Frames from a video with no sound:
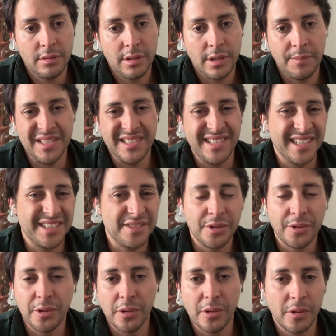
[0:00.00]
mean, there is
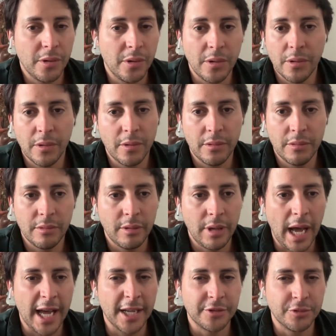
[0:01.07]
no hard